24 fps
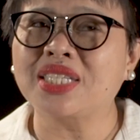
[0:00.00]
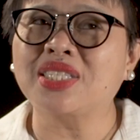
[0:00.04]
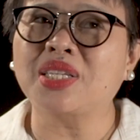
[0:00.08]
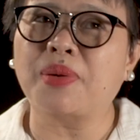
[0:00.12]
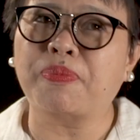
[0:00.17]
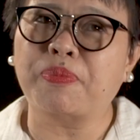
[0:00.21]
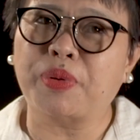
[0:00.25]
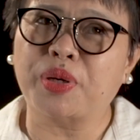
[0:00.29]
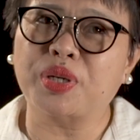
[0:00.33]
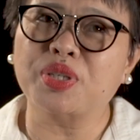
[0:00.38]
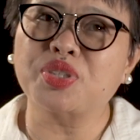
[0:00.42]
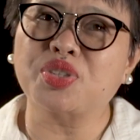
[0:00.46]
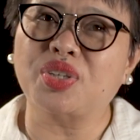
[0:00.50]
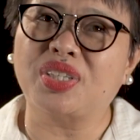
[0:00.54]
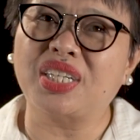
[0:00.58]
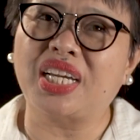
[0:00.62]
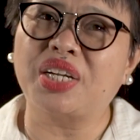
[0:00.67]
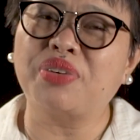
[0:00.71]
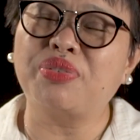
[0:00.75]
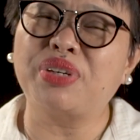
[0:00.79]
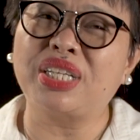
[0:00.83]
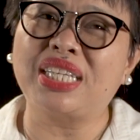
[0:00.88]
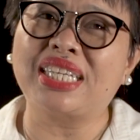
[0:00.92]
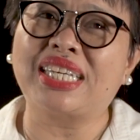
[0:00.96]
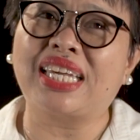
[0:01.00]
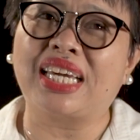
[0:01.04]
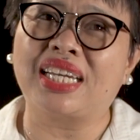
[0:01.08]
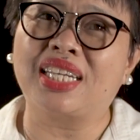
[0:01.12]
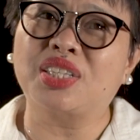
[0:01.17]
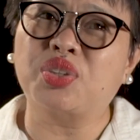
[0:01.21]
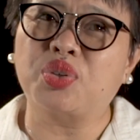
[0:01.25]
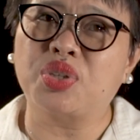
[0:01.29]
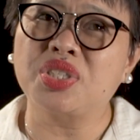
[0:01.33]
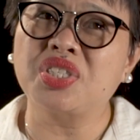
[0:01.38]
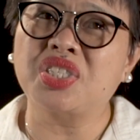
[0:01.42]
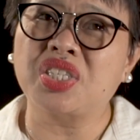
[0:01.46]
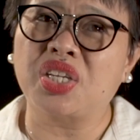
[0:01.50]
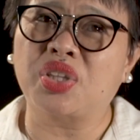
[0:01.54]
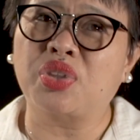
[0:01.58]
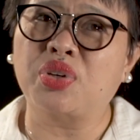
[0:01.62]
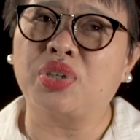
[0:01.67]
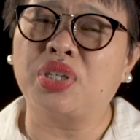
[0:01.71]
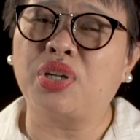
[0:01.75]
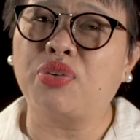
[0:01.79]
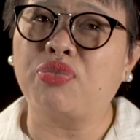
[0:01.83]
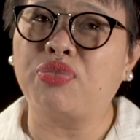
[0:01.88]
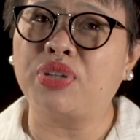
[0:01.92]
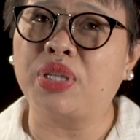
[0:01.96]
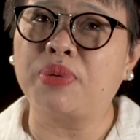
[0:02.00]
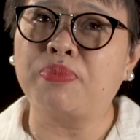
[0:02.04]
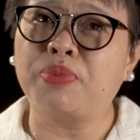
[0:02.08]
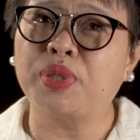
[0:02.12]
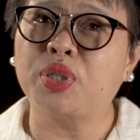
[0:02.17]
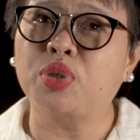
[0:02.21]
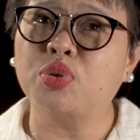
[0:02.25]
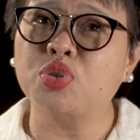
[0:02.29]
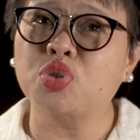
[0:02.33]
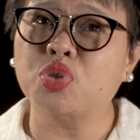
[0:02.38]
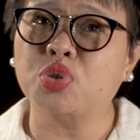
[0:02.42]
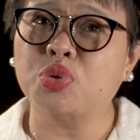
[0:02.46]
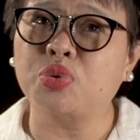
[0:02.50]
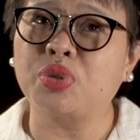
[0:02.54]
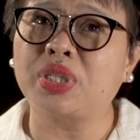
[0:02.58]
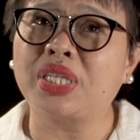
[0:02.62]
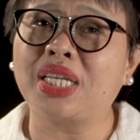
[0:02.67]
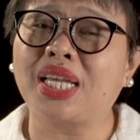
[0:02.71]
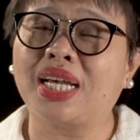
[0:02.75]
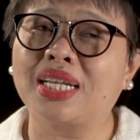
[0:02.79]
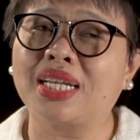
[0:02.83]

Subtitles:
as a person, I really cannot consider the Filipinos truly